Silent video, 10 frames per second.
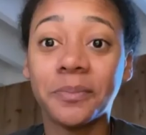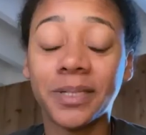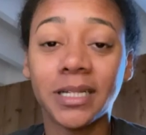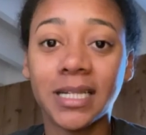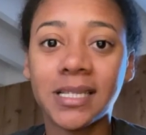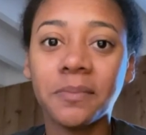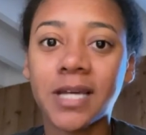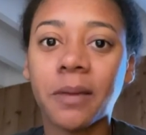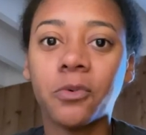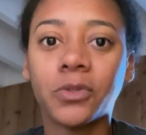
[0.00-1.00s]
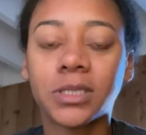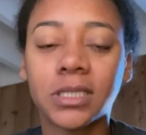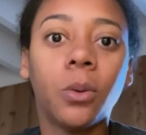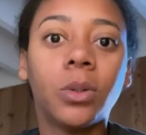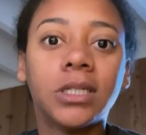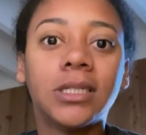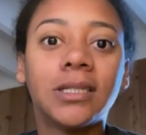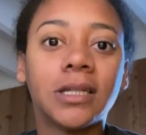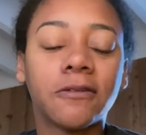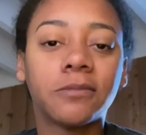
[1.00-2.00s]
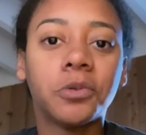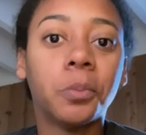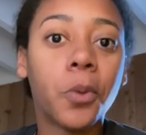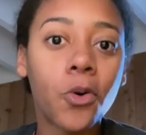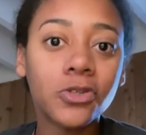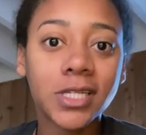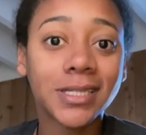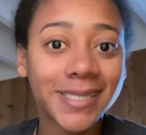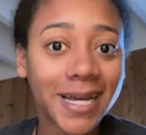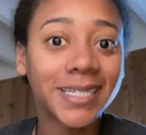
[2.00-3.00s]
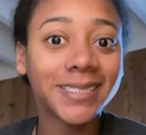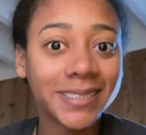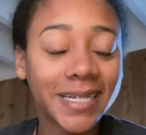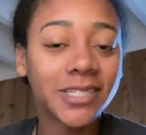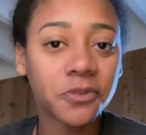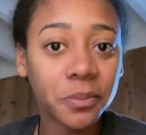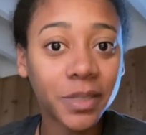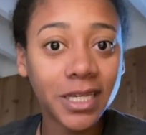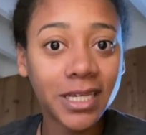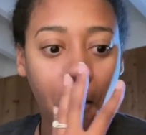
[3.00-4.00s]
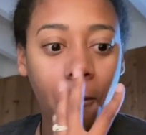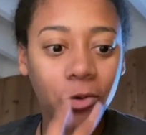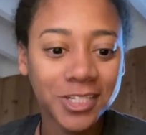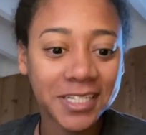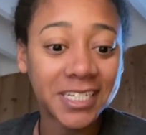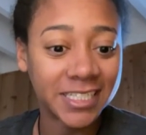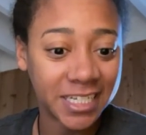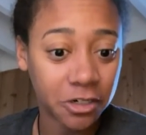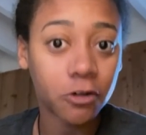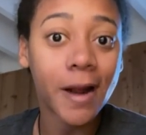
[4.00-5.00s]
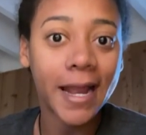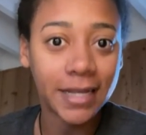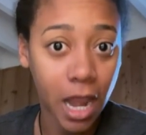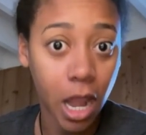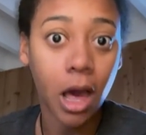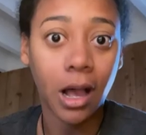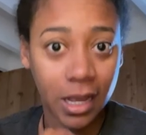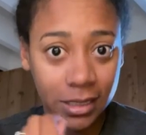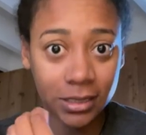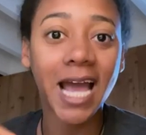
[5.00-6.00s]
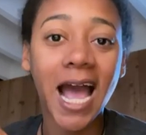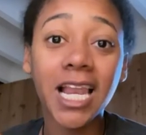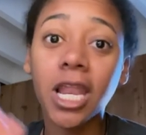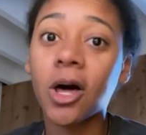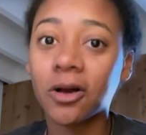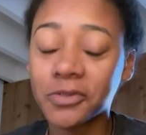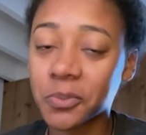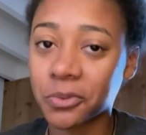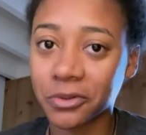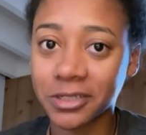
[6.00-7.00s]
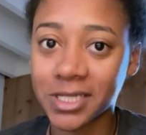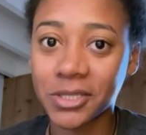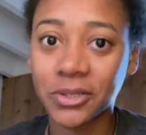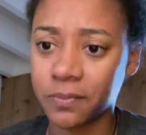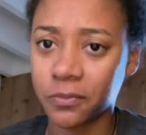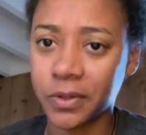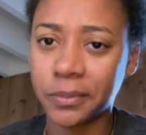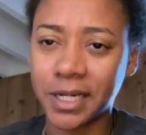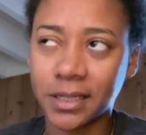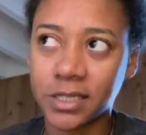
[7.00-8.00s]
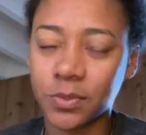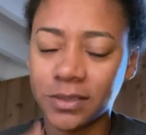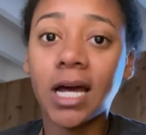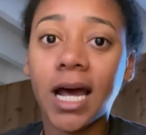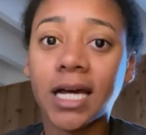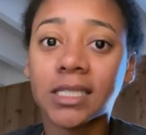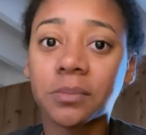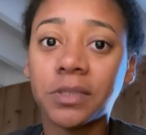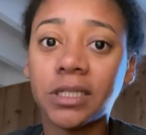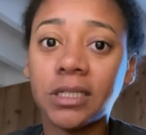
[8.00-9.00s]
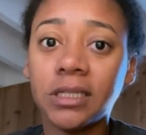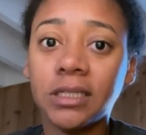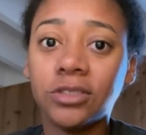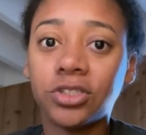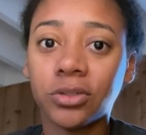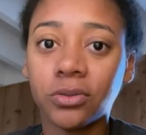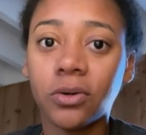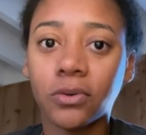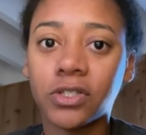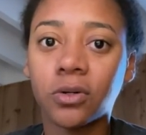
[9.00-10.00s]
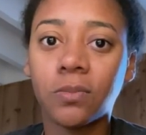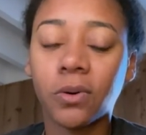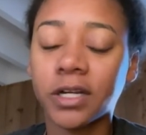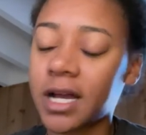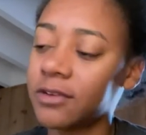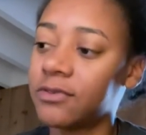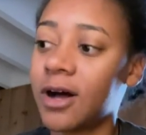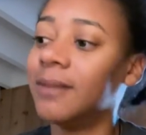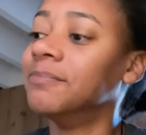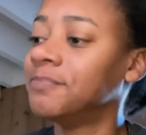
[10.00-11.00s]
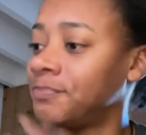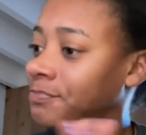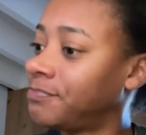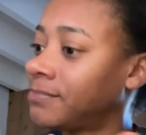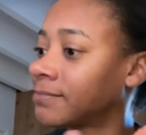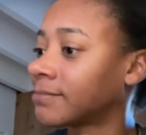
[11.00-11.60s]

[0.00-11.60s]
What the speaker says: But at the same time, it was one of the most exciting days for me. It was a day that I cried a lot. I love sports, so when my husband asked me to go snowboard, I thought, I'm